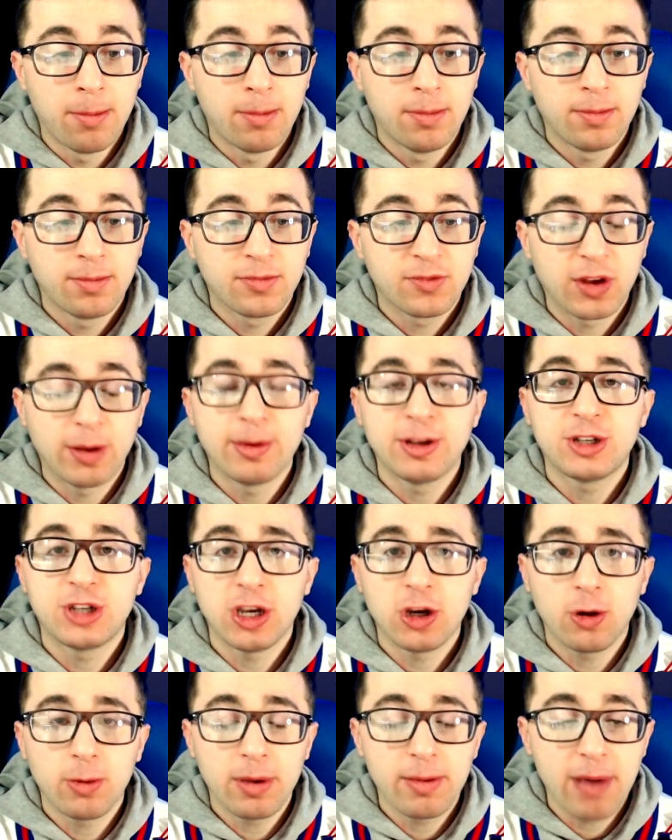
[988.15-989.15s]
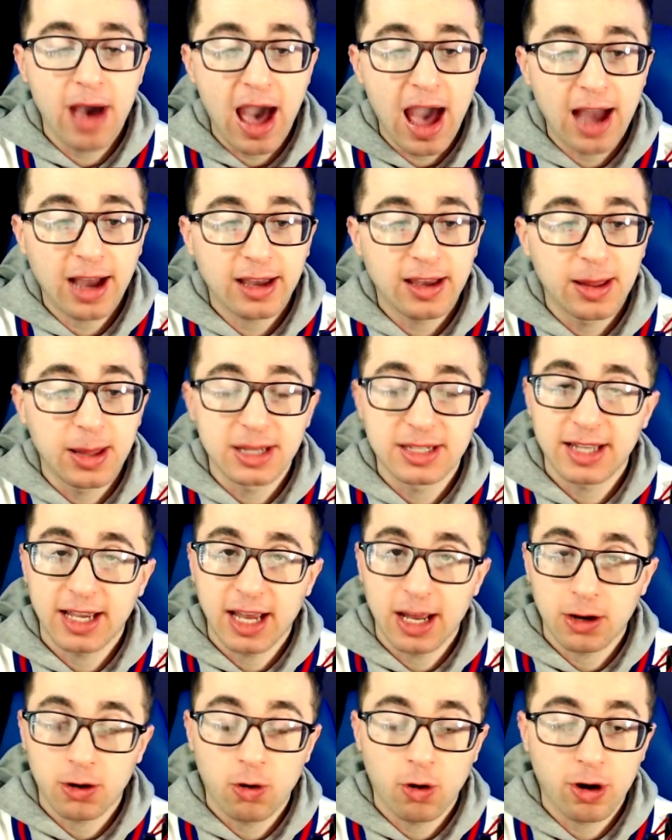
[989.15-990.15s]
Jimmy G will be back unless they
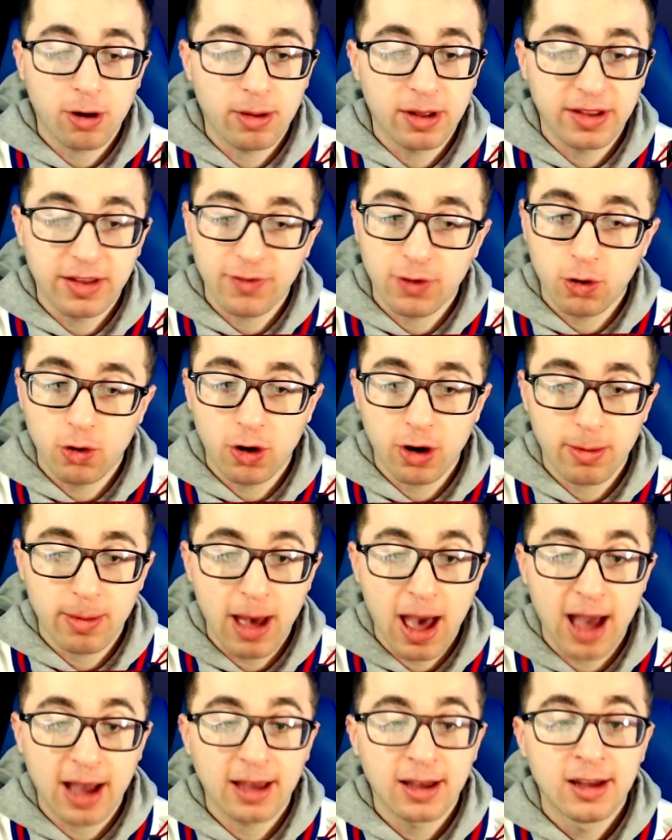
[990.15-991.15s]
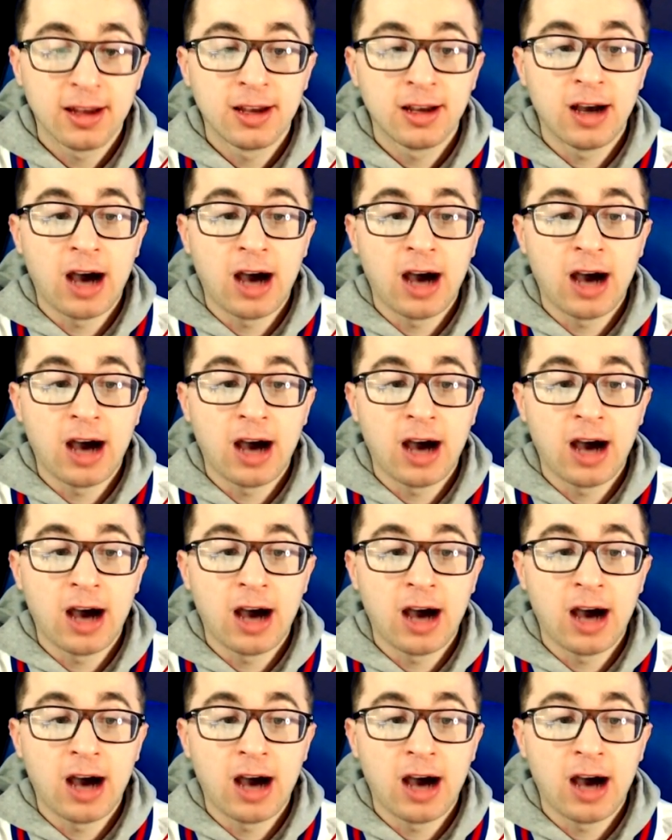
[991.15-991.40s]
get a different quarterback.